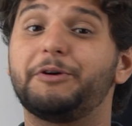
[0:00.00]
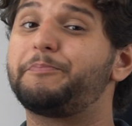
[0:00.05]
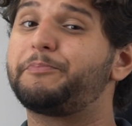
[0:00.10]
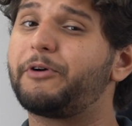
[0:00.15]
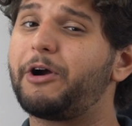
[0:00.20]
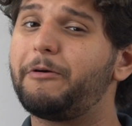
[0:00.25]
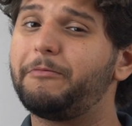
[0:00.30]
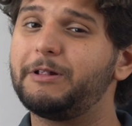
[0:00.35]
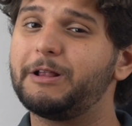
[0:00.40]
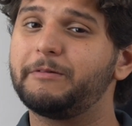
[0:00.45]
The
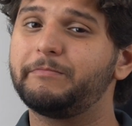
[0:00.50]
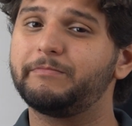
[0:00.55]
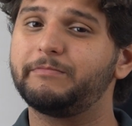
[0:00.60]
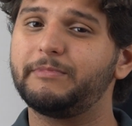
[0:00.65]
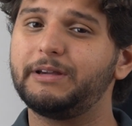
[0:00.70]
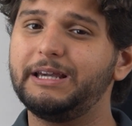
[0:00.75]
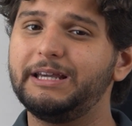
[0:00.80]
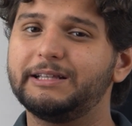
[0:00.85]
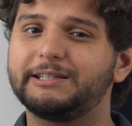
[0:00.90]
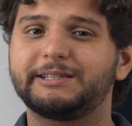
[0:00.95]
problem
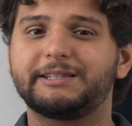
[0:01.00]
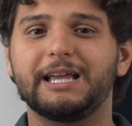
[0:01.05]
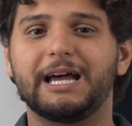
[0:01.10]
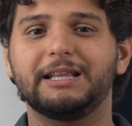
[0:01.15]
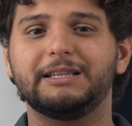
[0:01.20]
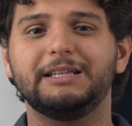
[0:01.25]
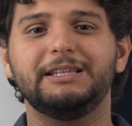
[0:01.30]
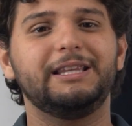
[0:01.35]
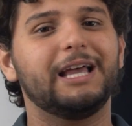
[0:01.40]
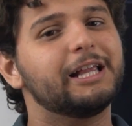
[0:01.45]
is
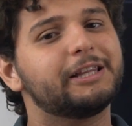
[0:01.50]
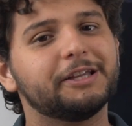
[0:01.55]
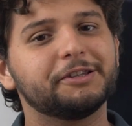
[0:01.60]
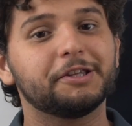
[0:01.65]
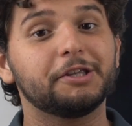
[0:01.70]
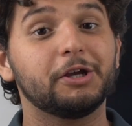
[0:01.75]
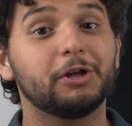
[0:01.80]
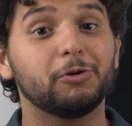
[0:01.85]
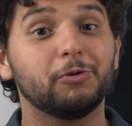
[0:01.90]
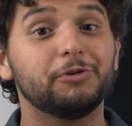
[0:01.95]
that it
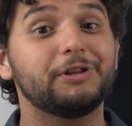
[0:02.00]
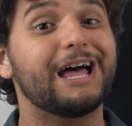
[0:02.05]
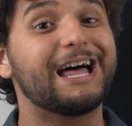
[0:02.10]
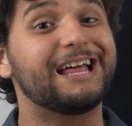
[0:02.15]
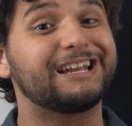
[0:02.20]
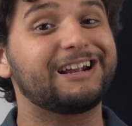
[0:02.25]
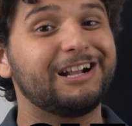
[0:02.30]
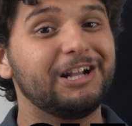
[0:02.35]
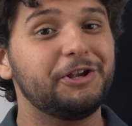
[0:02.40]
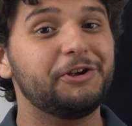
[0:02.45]
doesn't include
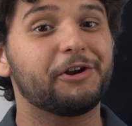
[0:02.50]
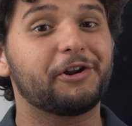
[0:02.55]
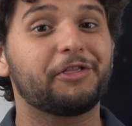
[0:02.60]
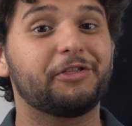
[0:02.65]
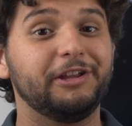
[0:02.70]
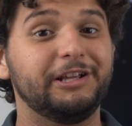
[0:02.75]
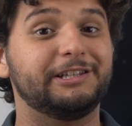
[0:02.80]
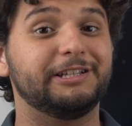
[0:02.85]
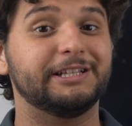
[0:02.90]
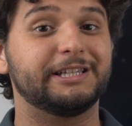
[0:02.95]
a clear
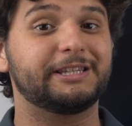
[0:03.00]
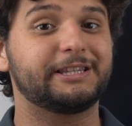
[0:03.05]
thesis